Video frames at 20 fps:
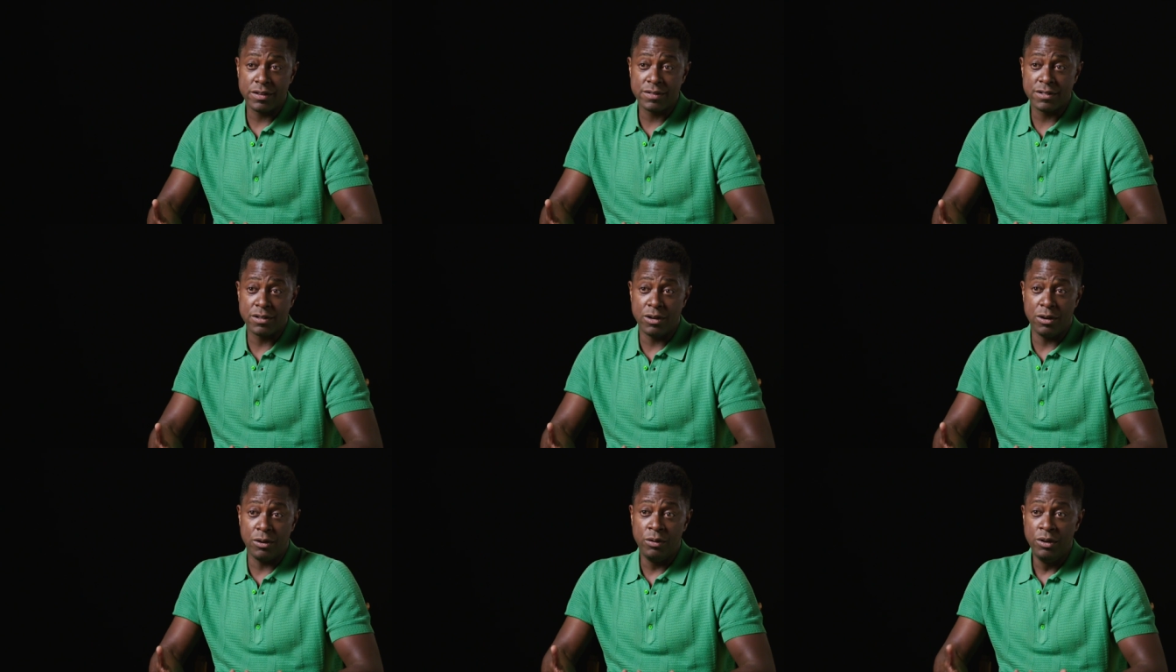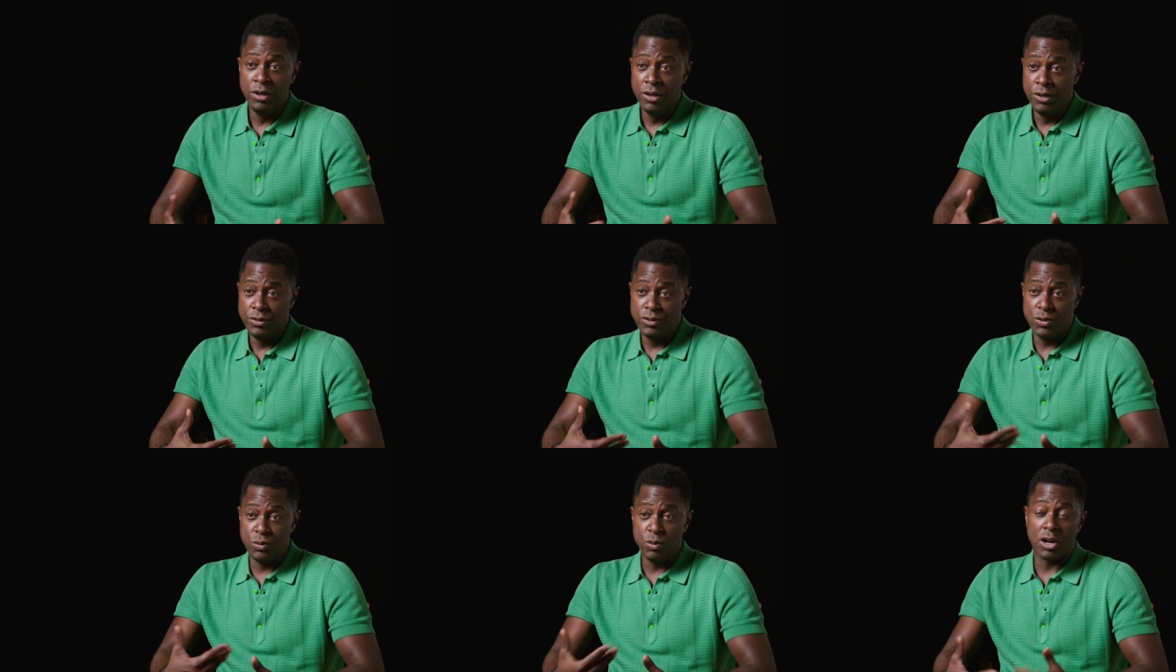So
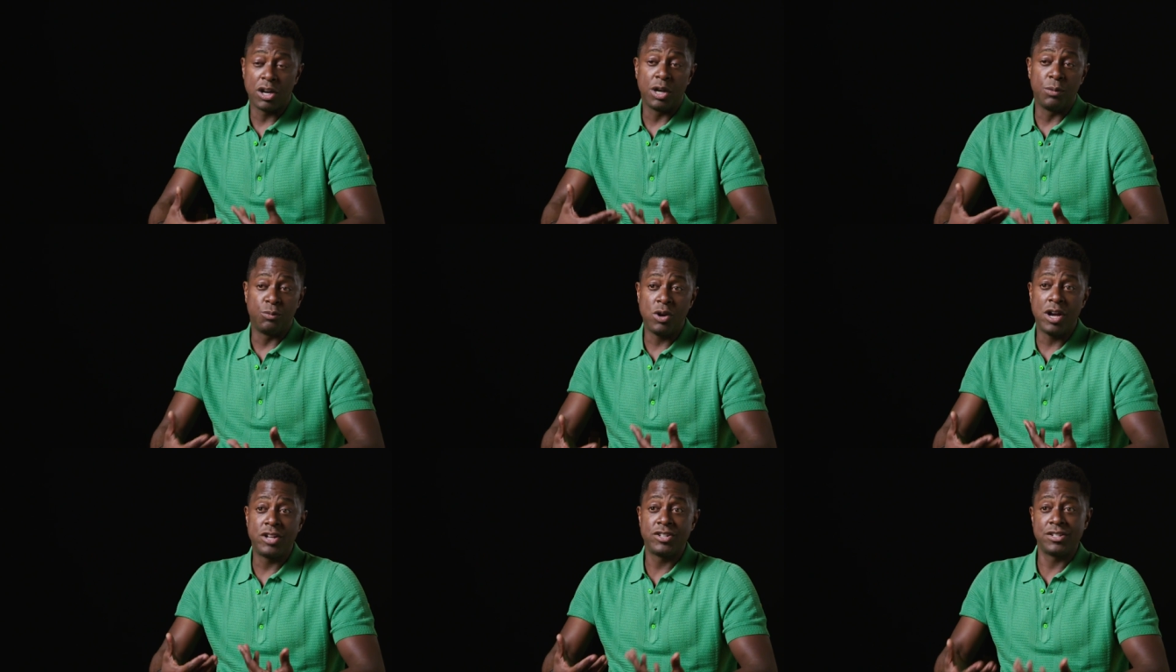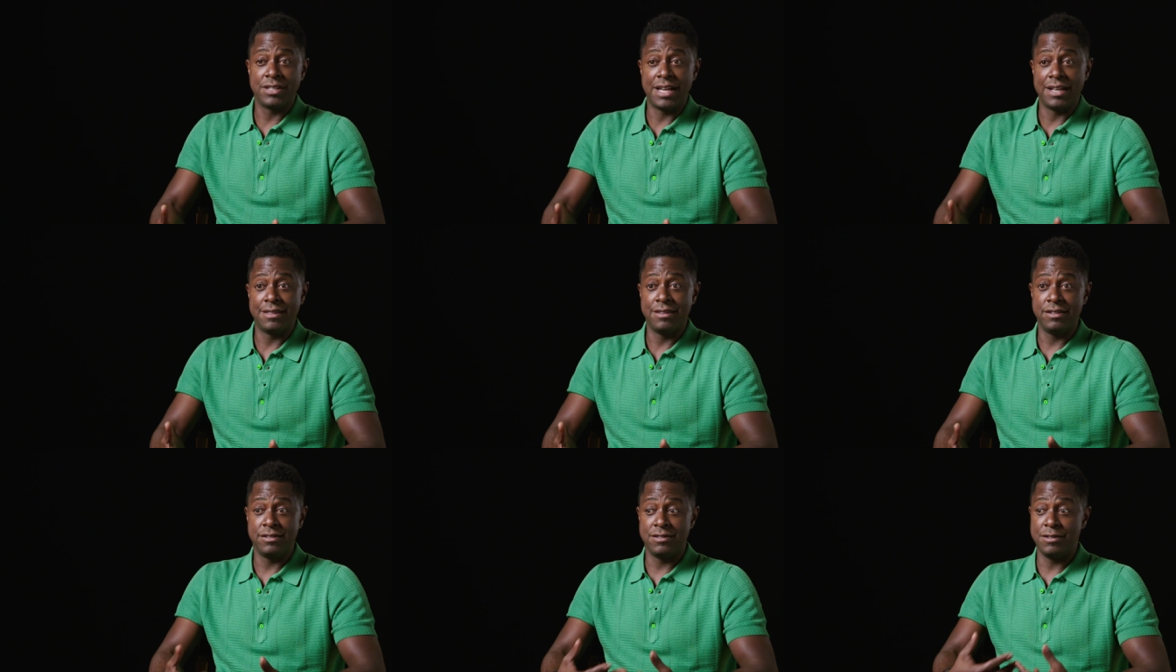to work on a project
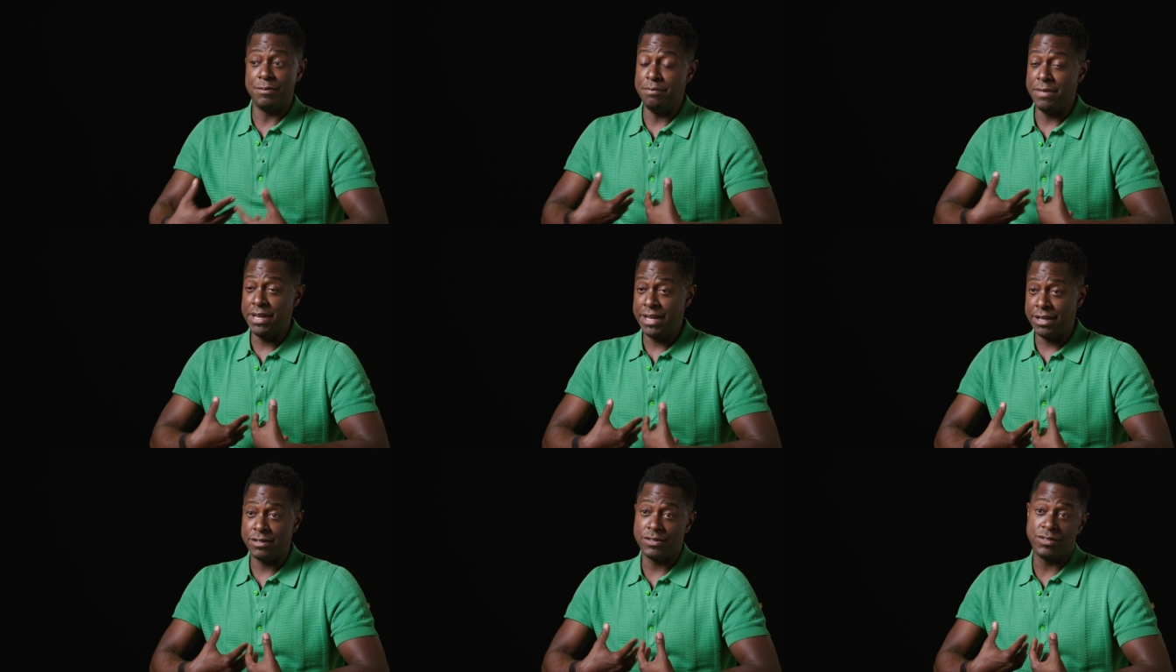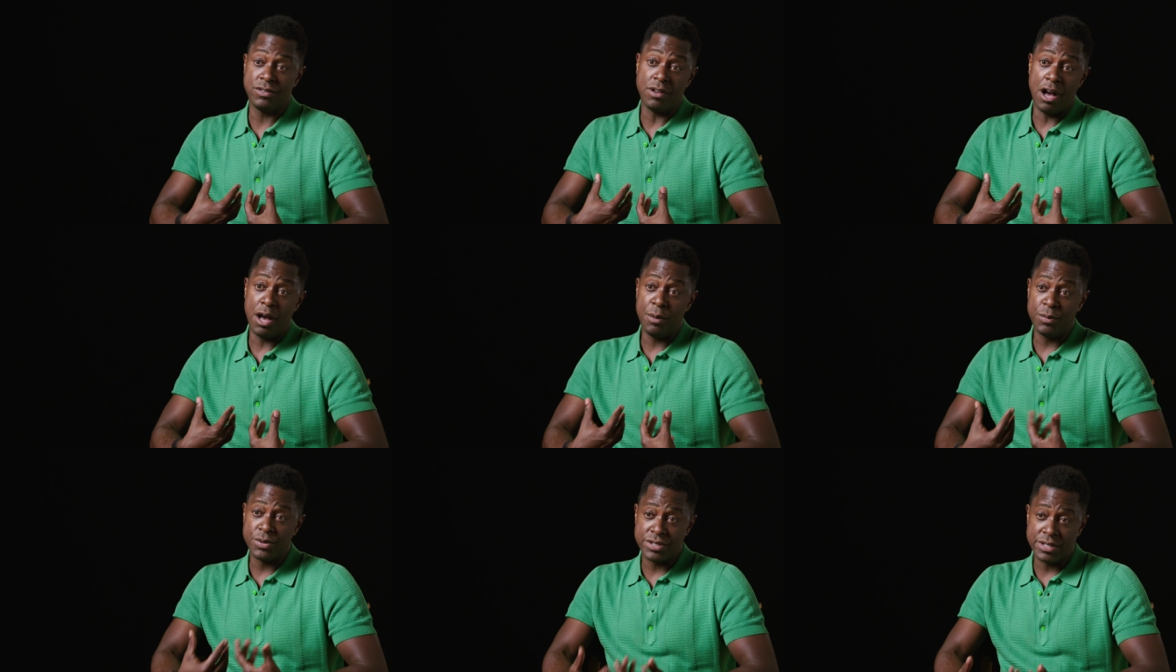like this to me is
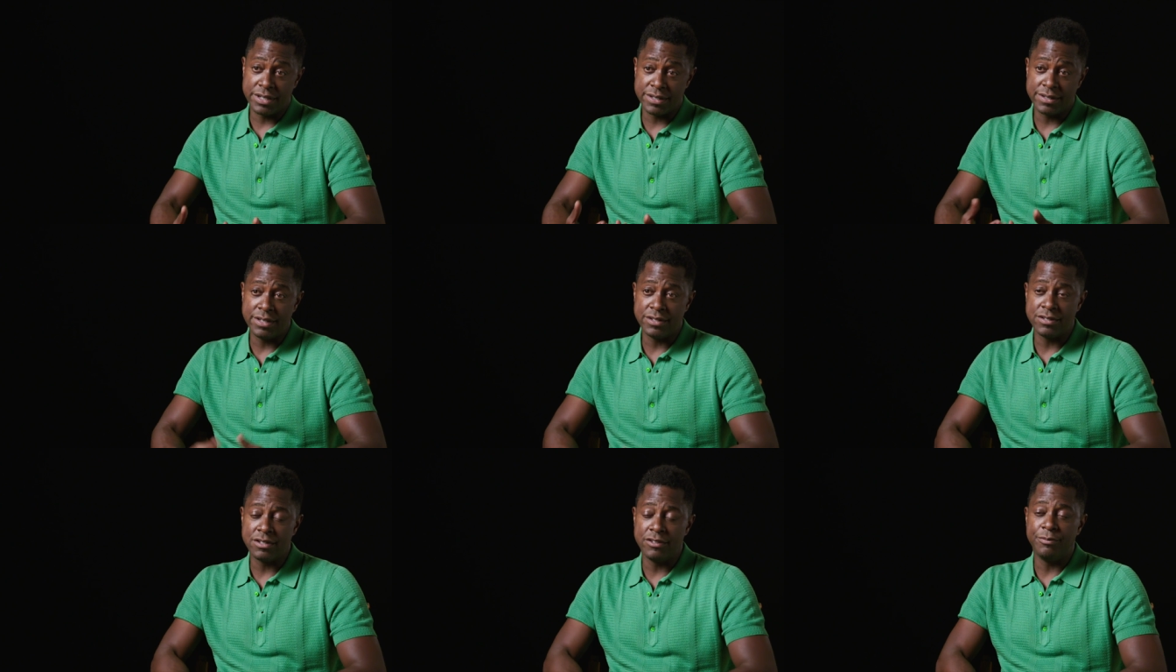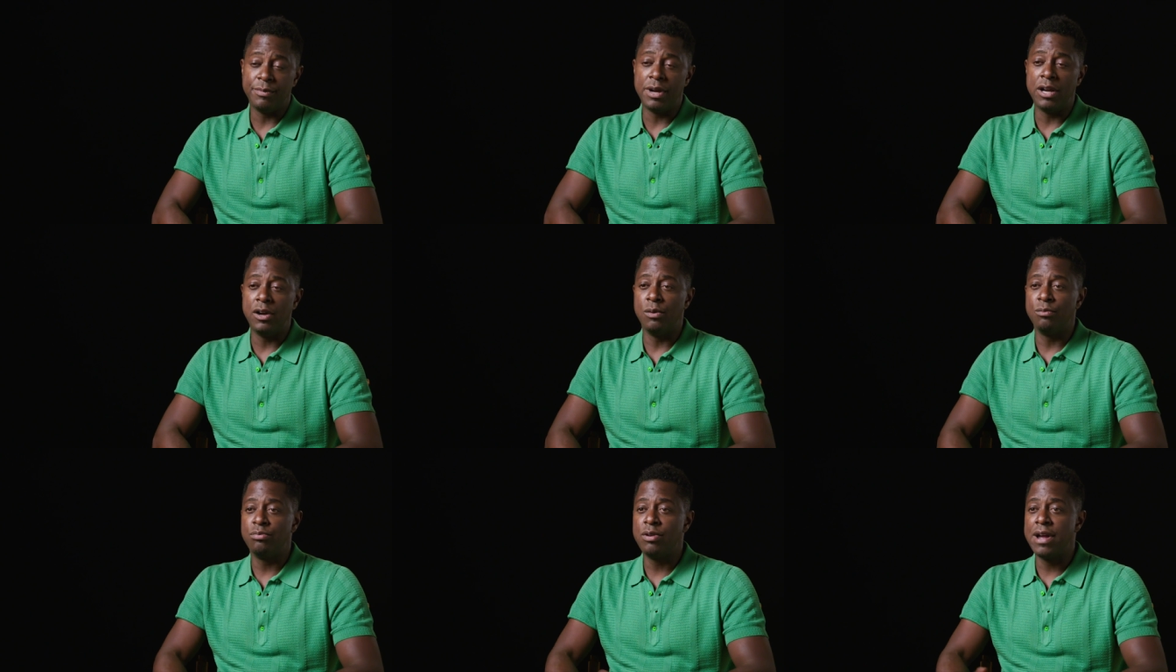almost an extension of
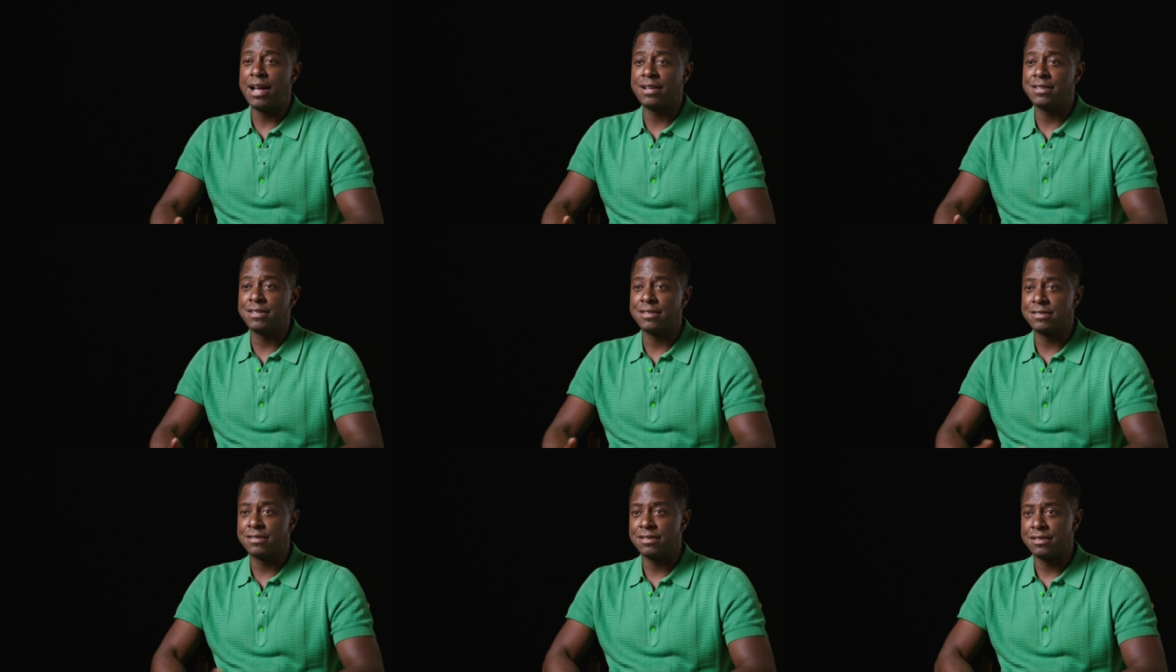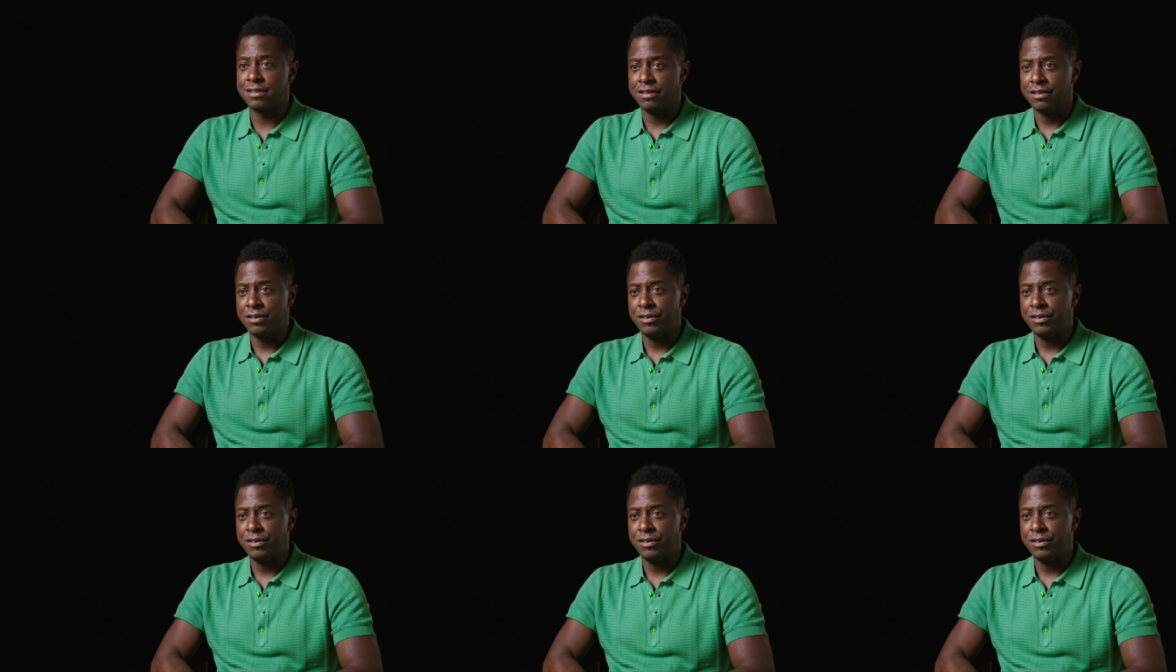my own practice.